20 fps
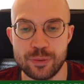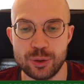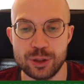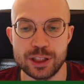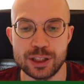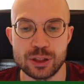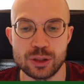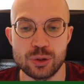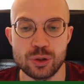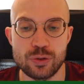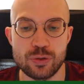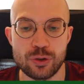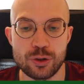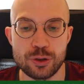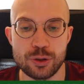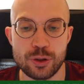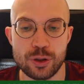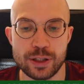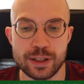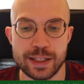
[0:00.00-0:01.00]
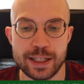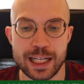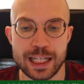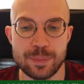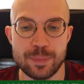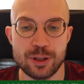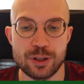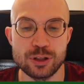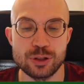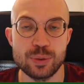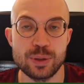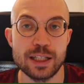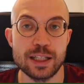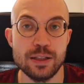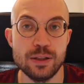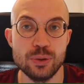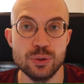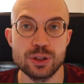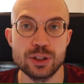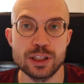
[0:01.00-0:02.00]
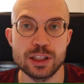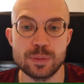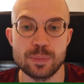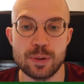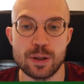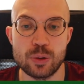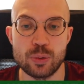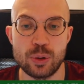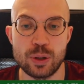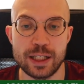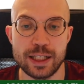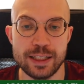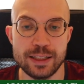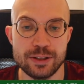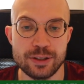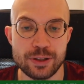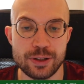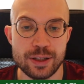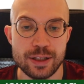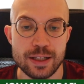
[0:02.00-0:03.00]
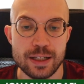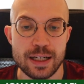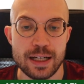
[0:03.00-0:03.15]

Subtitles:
which is good for your attack because we can use this pawn later,